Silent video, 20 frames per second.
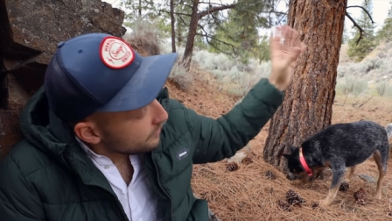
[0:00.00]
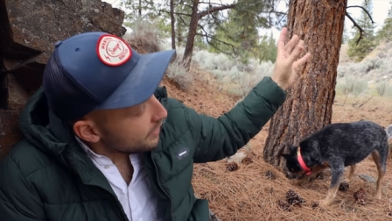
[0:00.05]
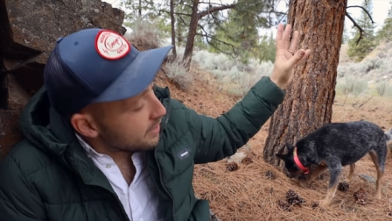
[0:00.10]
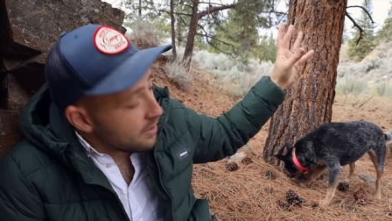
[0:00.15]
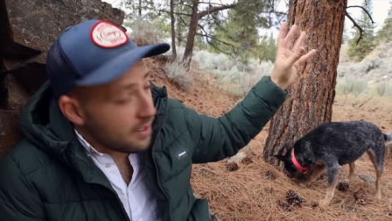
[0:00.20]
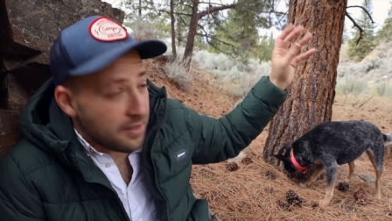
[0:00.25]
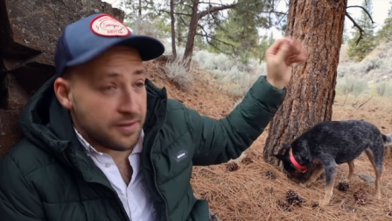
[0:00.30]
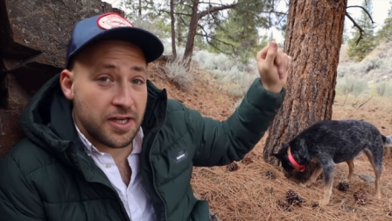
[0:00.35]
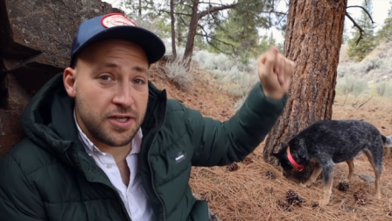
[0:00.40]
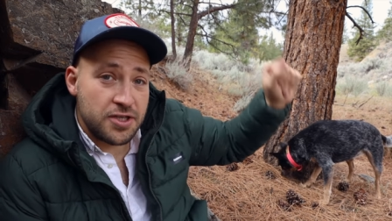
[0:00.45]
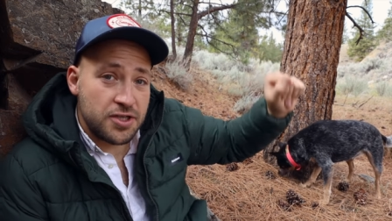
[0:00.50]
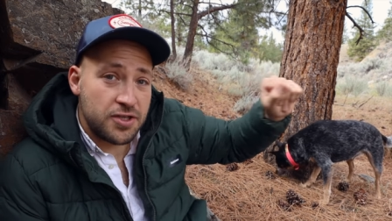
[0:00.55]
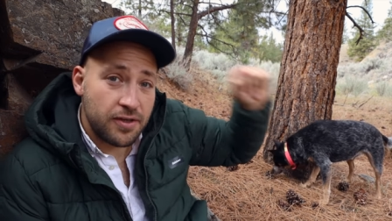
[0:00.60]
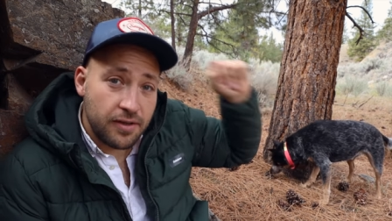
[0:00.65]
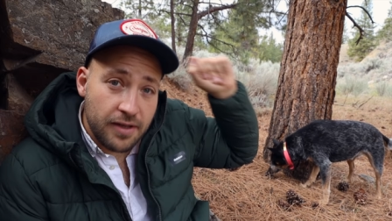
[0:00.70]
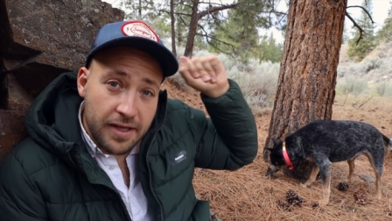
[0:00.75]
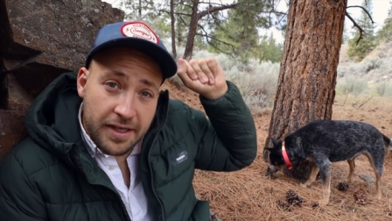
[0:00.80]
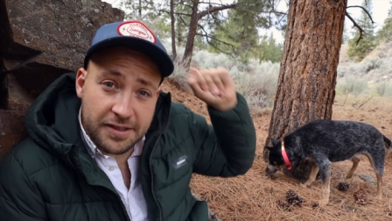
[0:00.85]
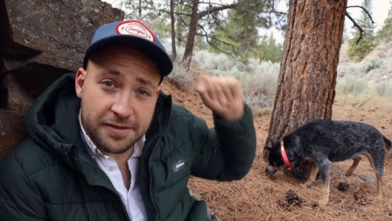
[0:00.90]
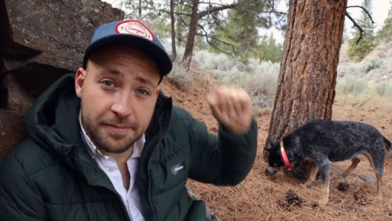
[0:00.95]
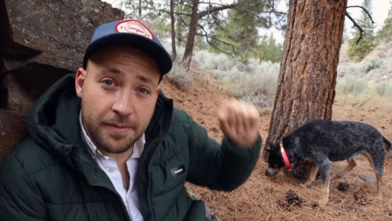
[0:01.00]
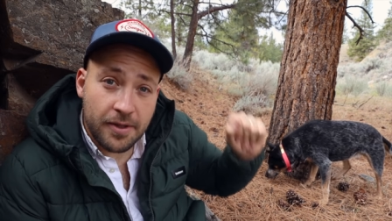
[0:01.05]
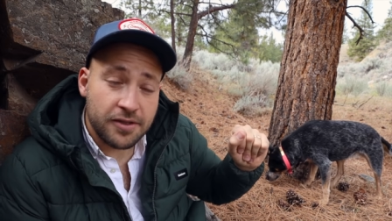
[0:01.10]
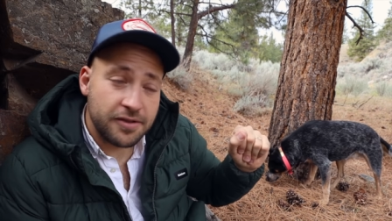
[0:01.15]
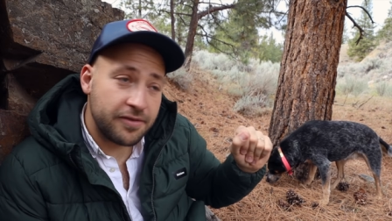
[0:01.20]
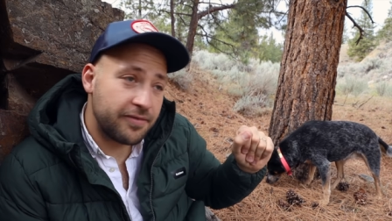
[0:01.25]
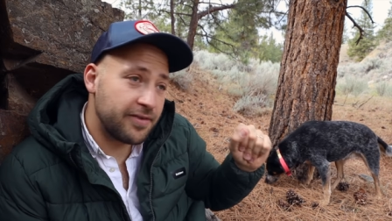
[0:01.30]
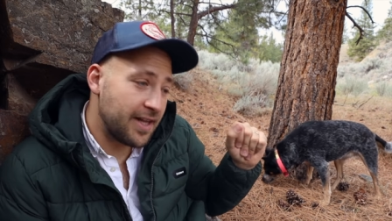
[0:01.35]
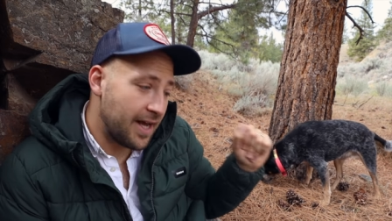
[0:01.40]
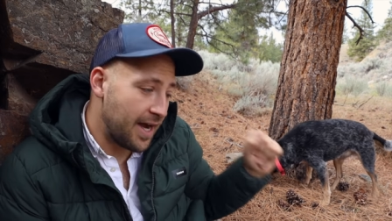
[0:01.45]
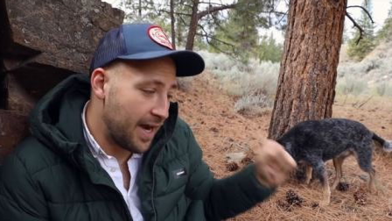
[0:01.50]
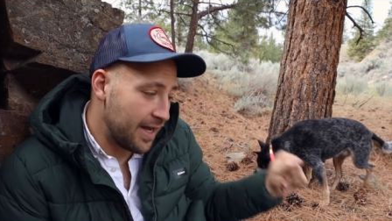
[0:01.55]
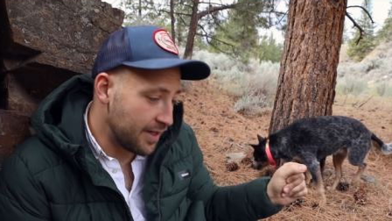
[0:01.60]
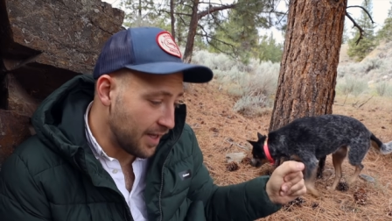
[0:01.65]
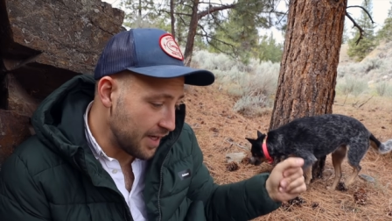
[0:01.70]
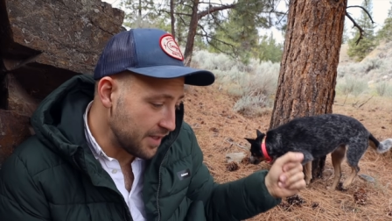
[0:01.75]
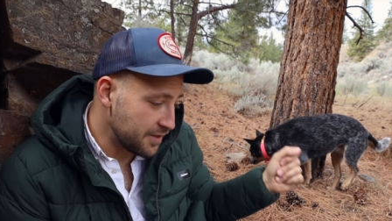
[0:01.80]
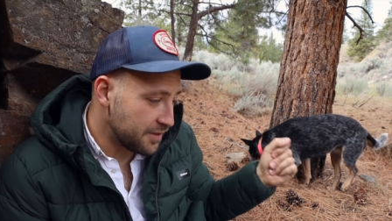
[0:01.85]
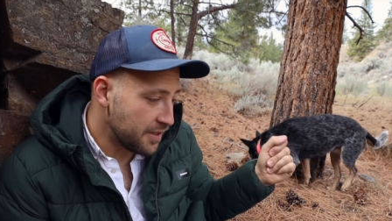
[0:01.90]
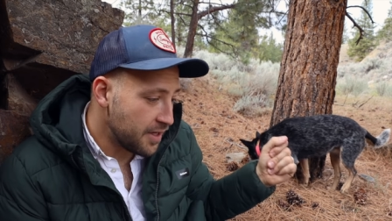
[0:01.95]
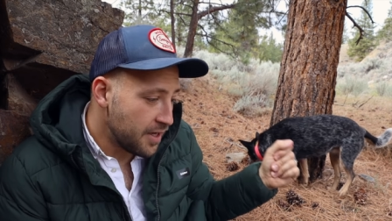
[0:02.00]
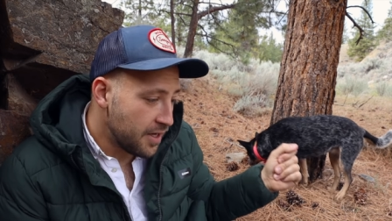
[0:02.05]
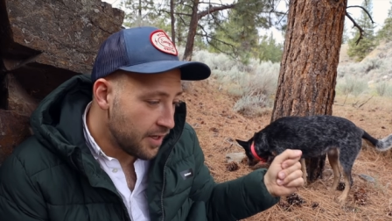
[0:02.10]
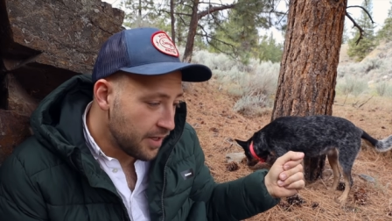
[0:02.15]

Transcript: and on digital, expose for the highlights.